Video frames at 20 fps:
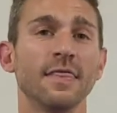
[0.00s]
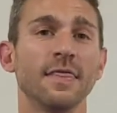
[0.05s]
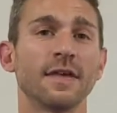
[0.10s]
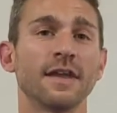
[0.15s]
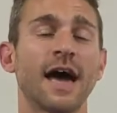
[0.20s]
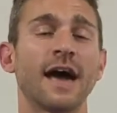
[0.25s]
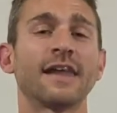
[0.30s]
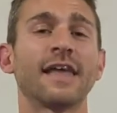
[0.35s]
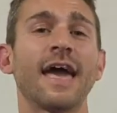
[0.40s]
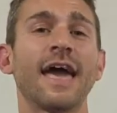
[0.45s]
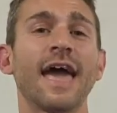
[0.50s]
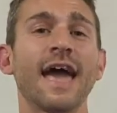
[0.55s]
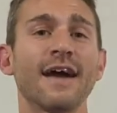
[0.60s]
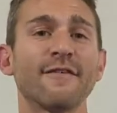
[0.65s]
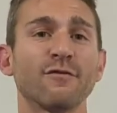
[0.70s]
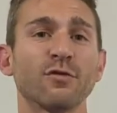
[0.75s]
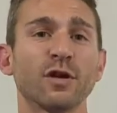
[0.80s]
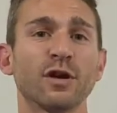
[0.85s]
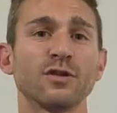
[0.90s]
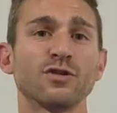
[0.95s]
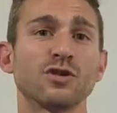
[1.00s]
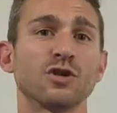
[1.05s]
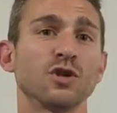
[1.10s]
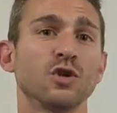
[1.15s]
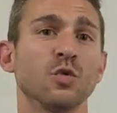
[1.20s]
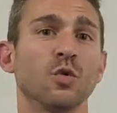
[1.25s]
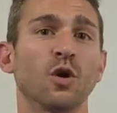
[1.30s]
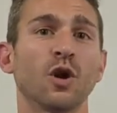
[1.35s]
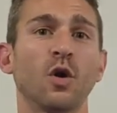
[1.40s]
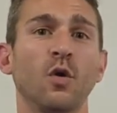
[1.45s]
then on average
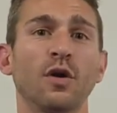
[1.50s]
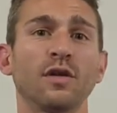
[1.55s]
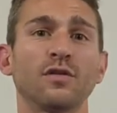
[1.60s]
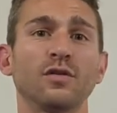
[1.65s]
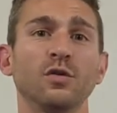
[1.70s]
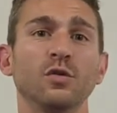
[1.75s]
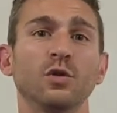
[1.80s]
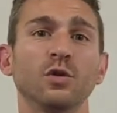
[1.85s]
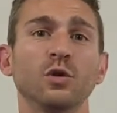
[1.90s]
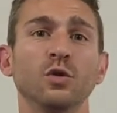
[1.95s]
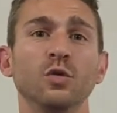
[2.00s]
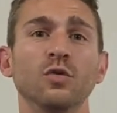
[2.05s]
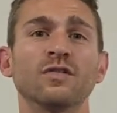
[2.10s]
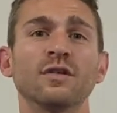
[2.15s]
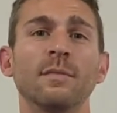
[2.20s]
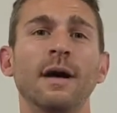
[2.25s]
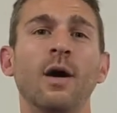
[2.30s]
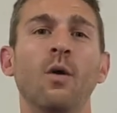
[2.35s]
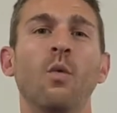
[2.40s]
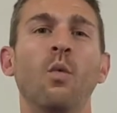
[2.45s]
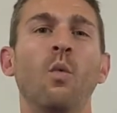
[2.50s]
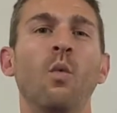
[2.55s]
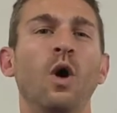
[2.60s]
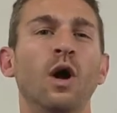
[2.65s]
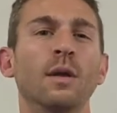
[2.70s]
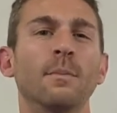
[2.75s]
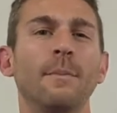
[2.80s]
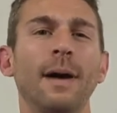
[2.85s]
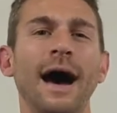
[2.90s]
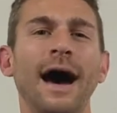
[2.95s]
you are going to lose about
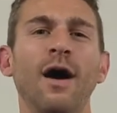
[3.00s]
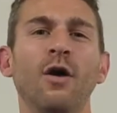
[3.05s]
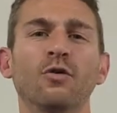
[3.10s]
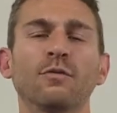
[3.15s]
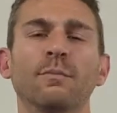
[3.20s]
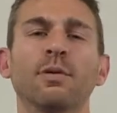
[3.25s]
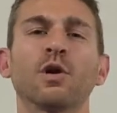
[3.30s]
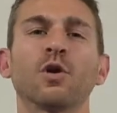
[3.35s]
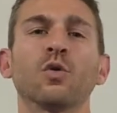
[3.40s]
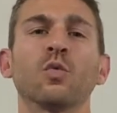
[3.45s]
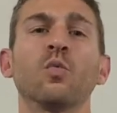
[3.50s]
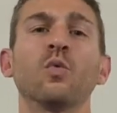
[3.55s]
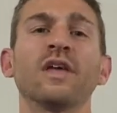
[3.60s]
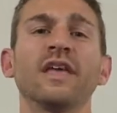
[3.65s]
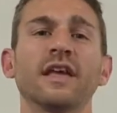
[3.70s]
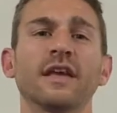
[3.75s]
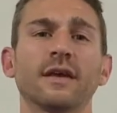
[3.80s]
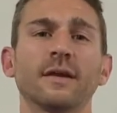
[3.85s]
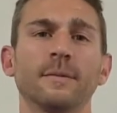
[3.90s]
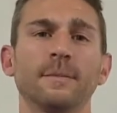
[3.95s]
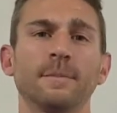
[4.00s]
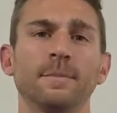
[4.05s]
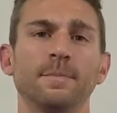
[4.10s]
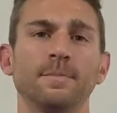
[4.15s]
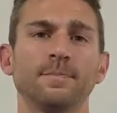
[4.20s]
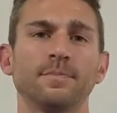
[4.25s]
1 pound per week.